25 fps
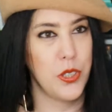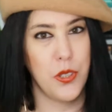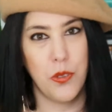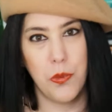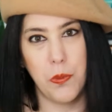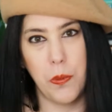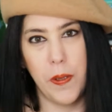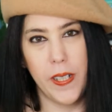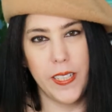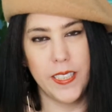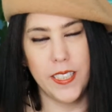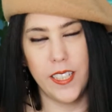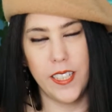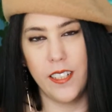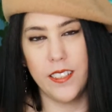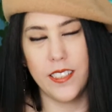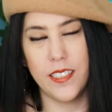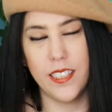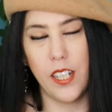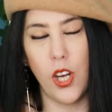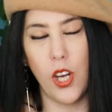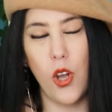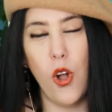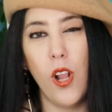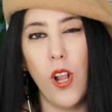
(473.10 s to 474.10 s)
soft
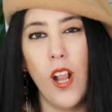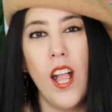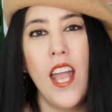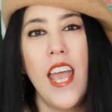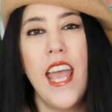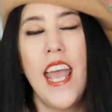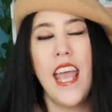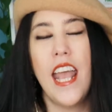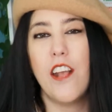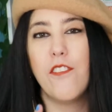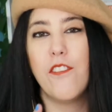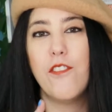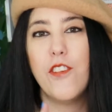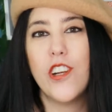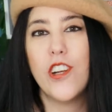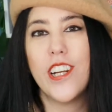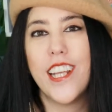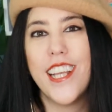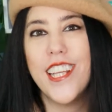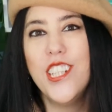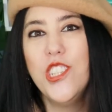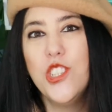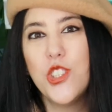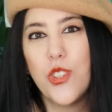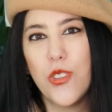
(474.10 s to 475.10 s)
pastels at all. If you're
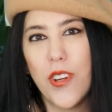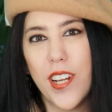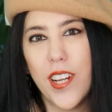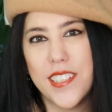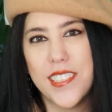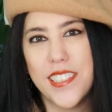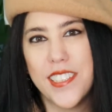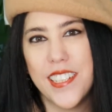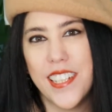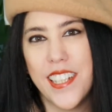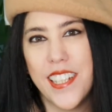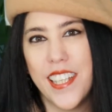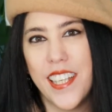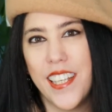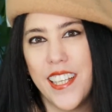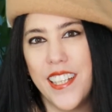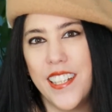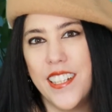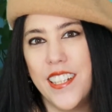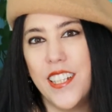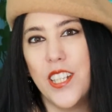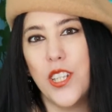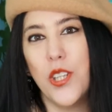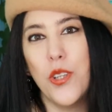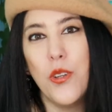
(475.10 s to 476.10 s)
interested
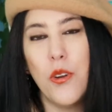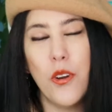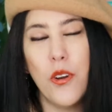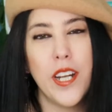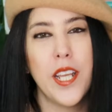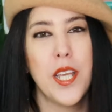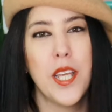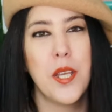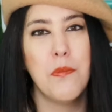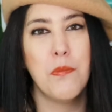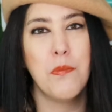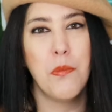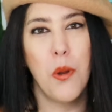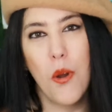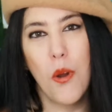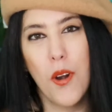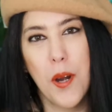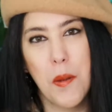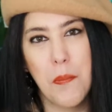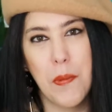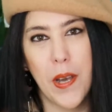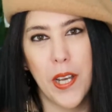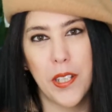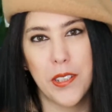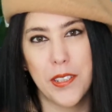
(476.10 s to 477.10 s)
in learning more
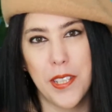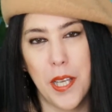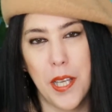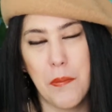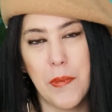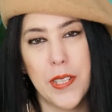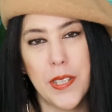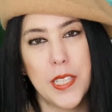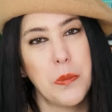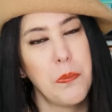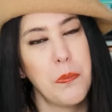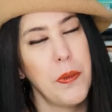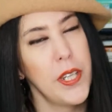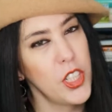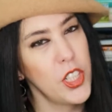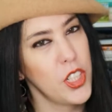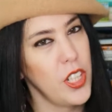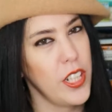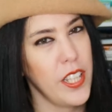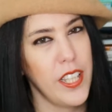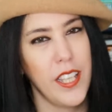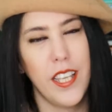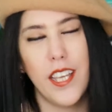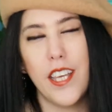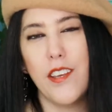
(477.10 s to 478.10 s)
about them,
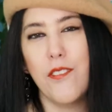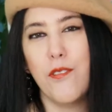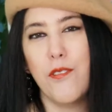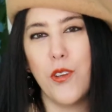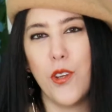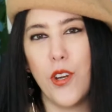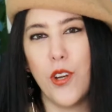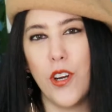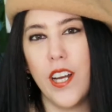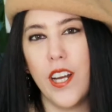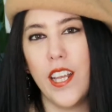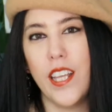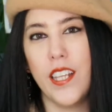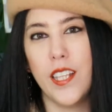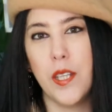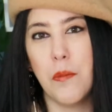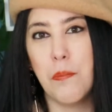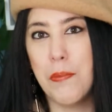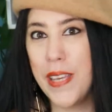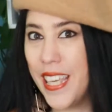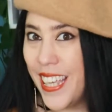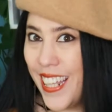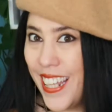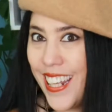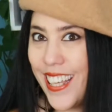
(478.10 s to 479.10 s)
especially if you are in the
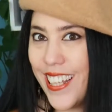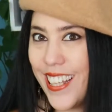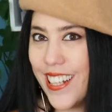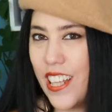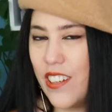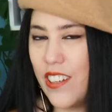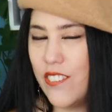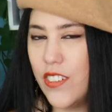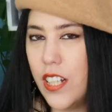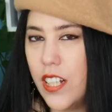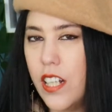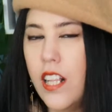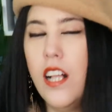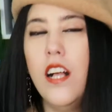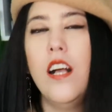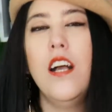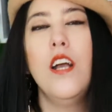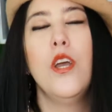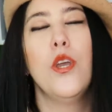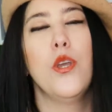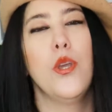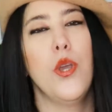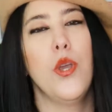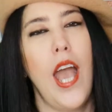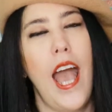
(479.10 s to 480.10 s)
beginning level,
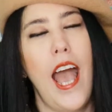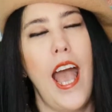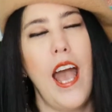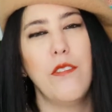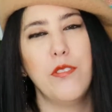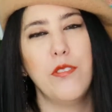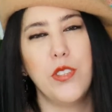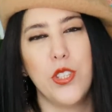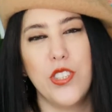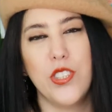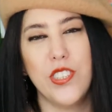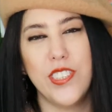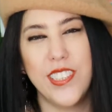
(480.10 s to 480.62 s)
you have to